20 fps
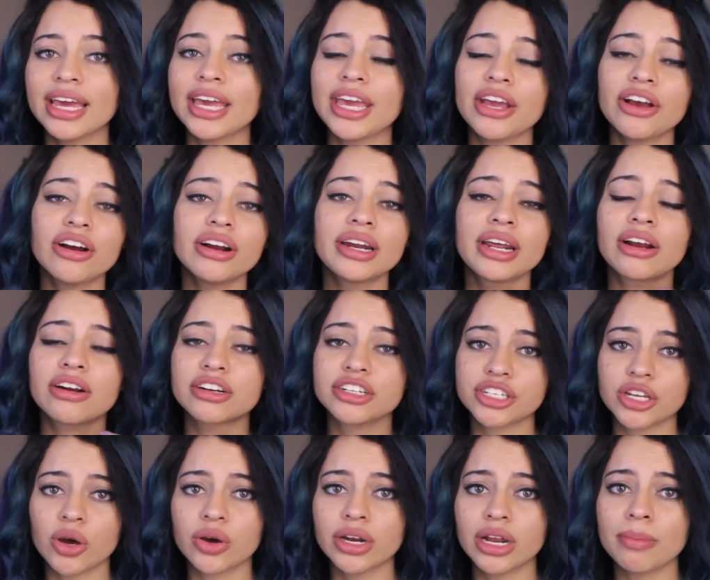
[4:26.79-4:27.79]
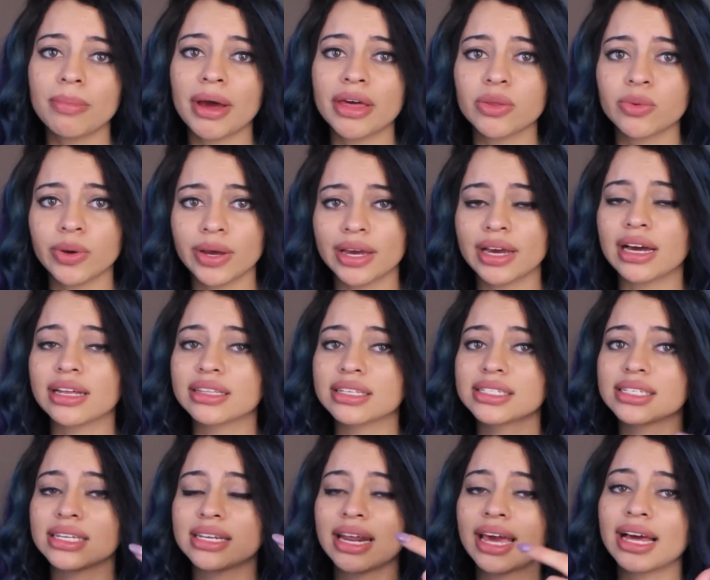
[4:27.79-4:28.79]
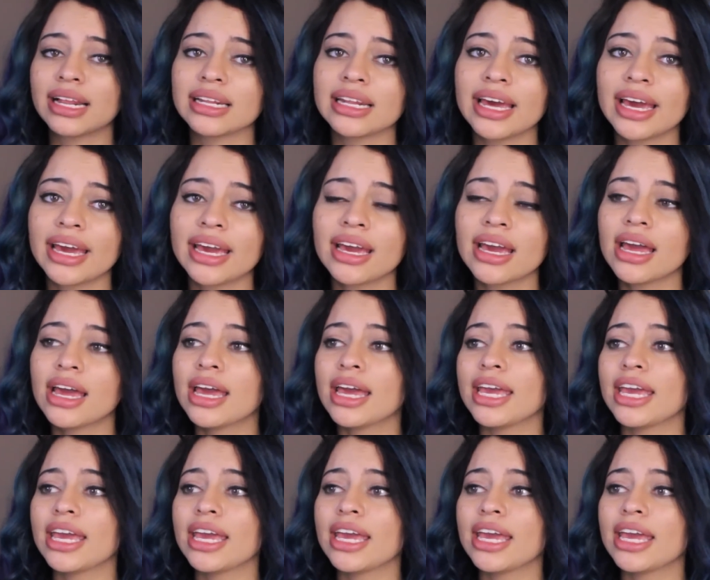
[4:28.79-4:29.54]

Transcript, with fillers: Here in Arizona, by the way, I got this in LA.